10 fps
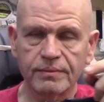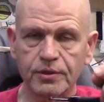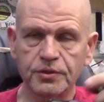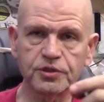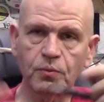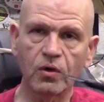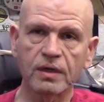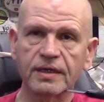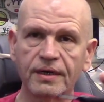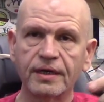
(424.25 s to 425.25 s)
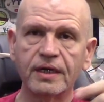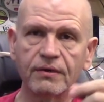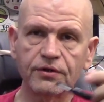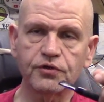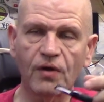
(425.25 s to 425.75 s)
doing some work down here
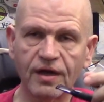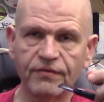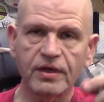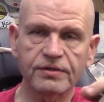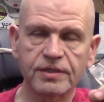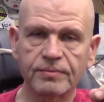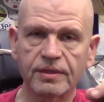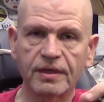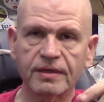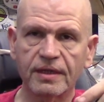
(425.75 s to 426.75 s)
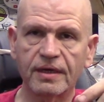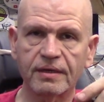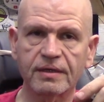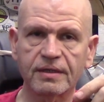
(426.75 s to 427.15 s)
or driving or something like that